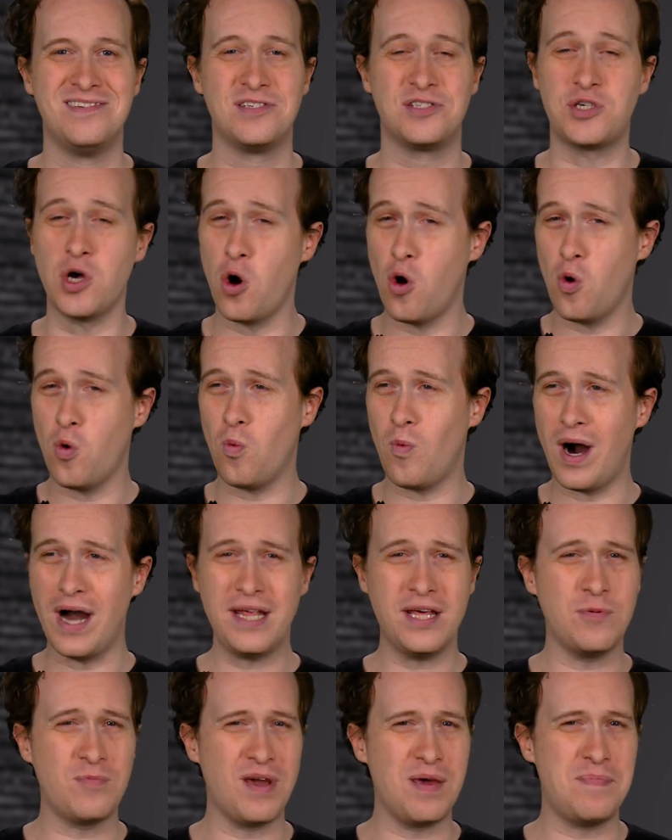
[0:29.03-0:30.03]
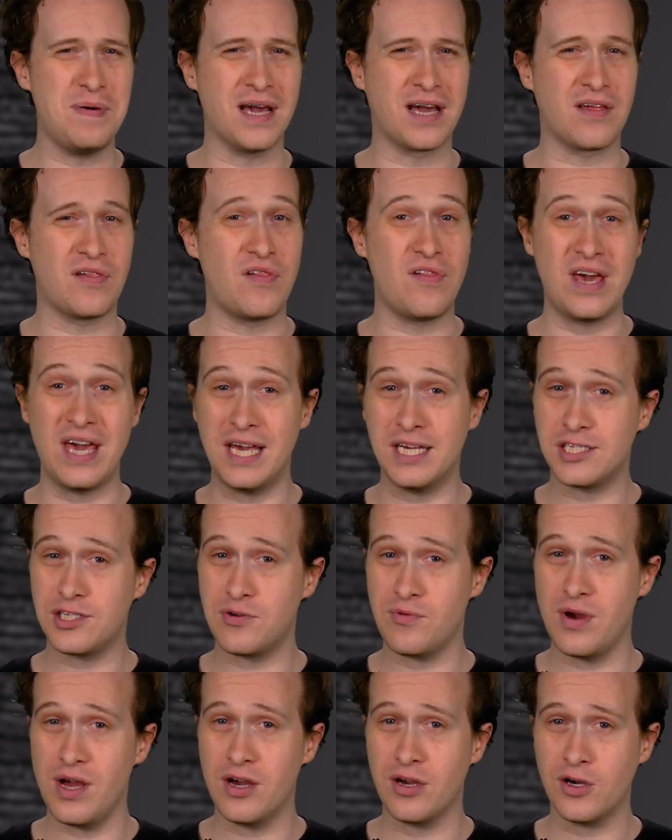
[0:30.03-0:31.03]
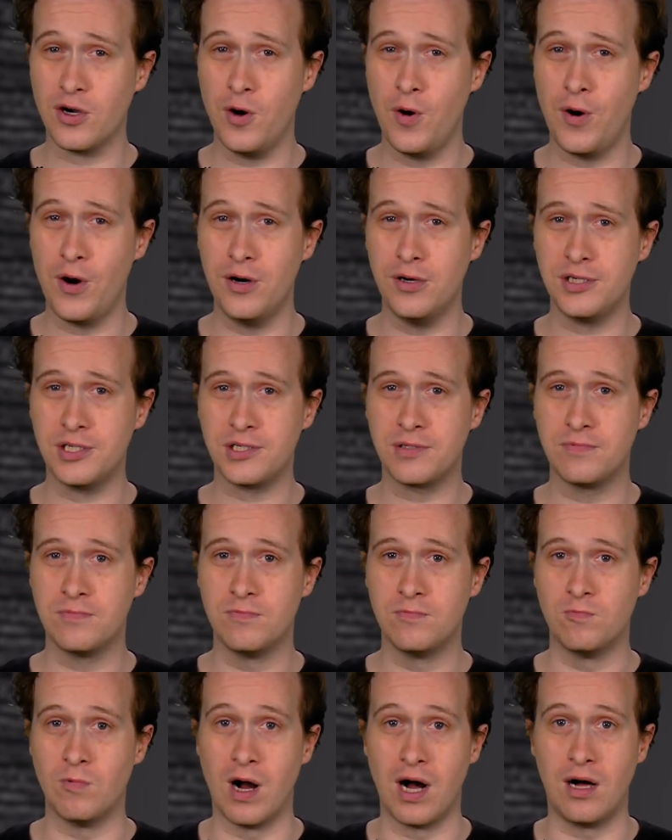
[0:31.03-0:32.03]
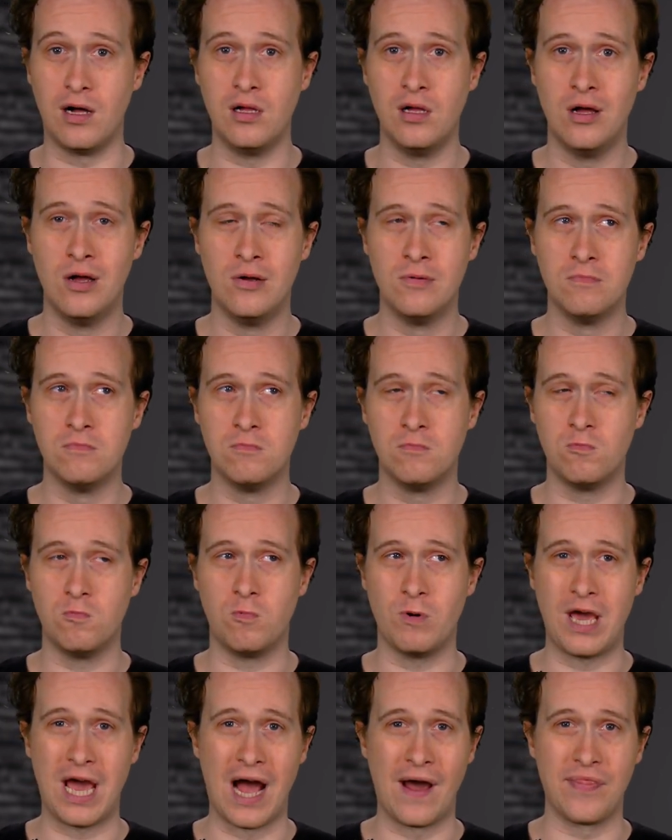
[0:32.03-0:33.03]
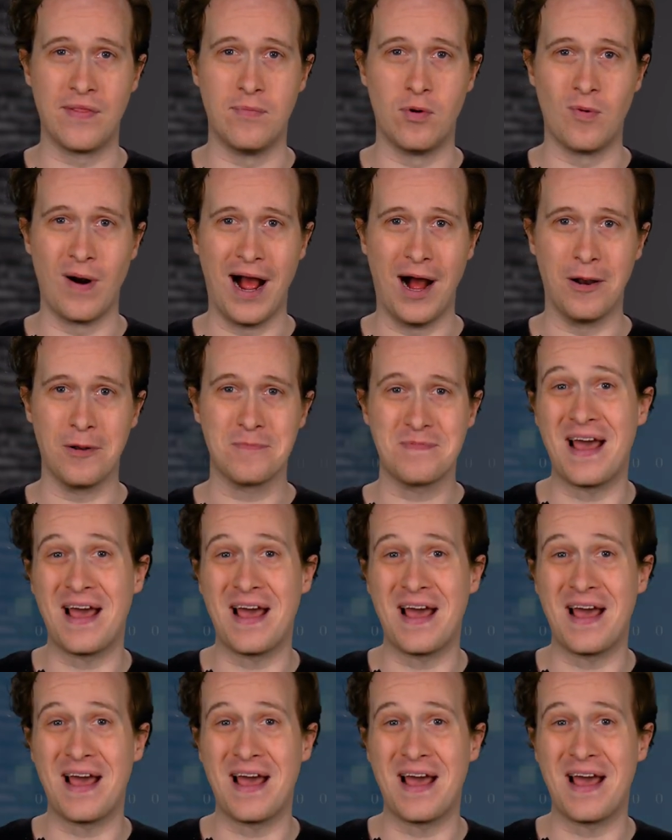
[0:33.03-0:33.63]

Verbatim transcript: So why did we pick these three encoders? Well, we had them around.